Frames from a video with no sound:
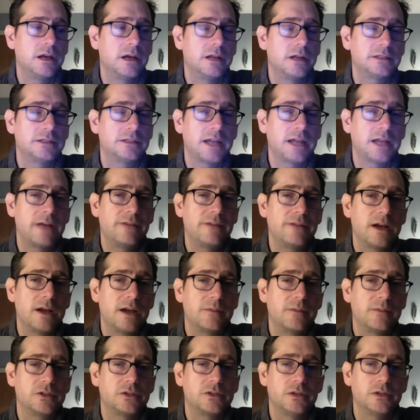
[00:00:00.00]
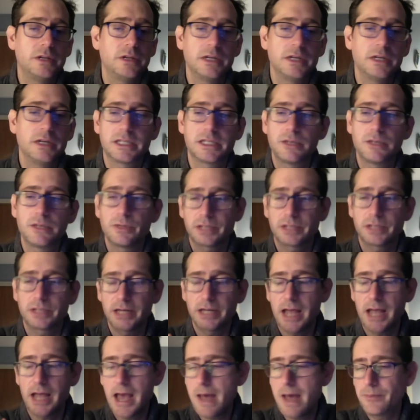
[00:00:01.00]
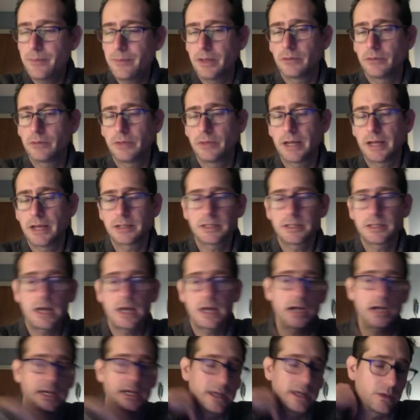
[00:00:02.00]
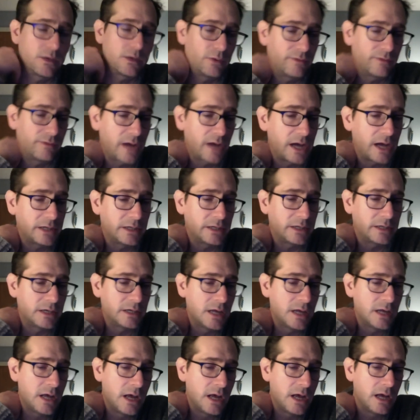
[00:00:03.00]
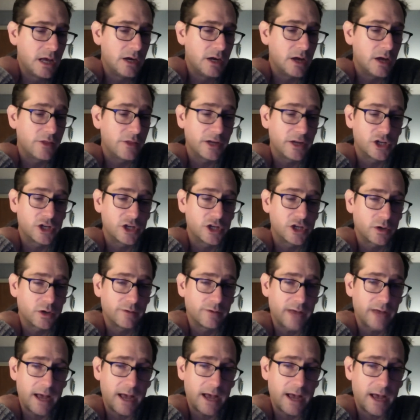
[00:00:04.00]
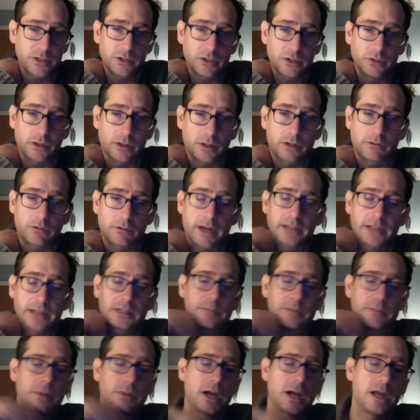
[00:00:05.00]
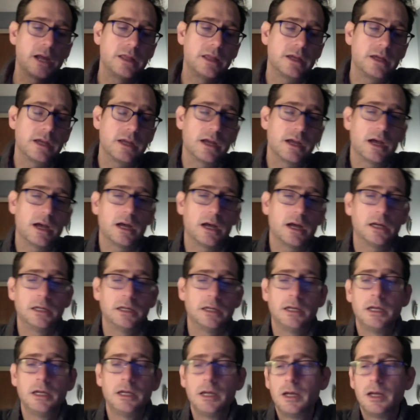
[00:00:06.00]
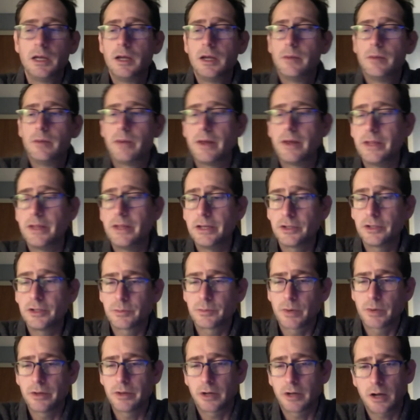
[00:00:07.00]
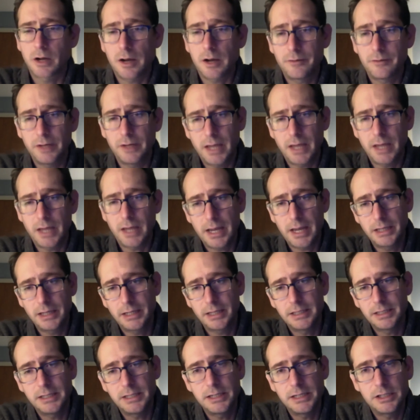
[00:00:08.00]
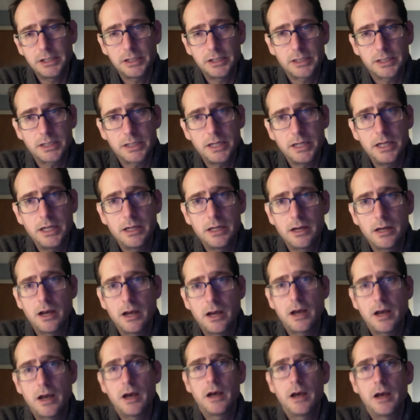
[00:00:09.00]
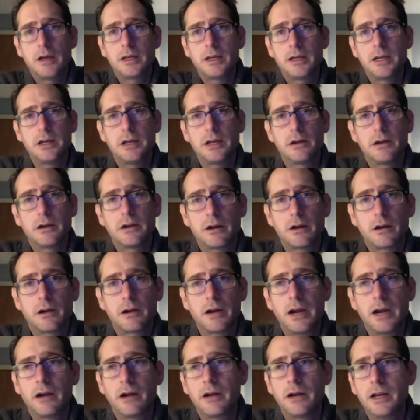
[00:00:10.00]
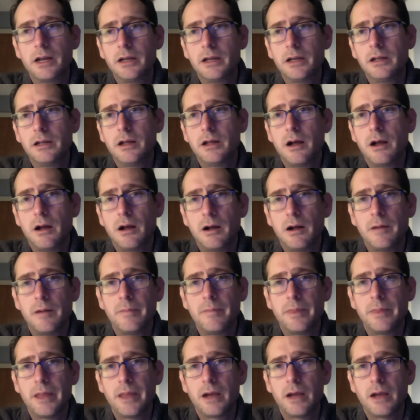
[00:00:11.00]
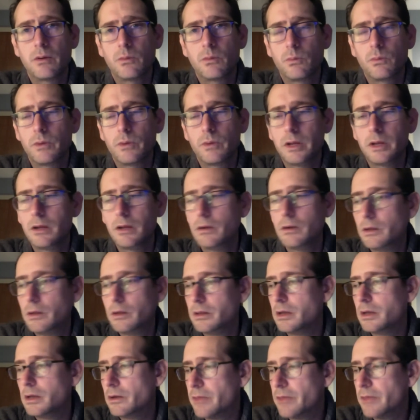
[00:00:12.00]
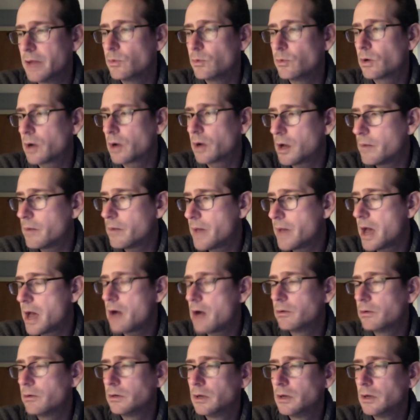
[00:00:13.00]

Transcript: to have the opportunity to see what's going to happen without stocking here. We've gotten nothing short of absolute threats by the uh, by the Hills Brother Coffee Can contingency uh, here in our area um, that we you know they will come out